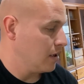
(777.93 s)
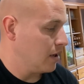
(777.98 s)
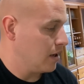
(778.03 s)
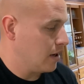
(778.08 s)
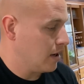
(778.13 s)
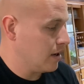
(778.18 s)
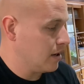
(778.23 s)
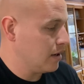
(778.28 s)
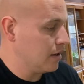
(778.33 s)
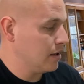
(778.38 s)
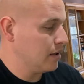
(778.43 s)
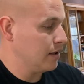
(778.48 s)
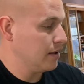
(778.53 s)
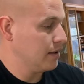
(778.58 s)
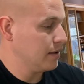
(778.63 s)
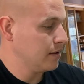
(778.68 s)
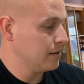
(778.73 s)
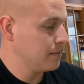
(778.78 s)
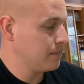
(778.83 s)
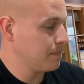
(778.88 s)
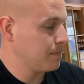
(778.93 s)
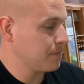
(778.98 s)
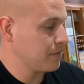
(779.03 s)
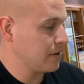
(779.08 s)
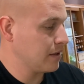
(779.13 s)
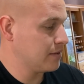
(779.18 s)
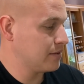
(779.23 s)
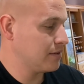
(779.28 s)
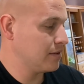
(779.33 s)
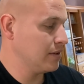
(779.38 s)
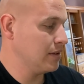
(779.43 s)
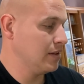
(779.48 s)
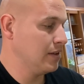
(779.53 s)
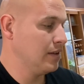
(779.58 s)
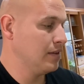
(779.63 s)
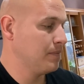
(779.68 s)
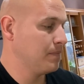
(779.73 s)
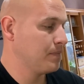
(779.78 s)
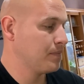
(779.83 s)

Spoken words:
that. Let's see.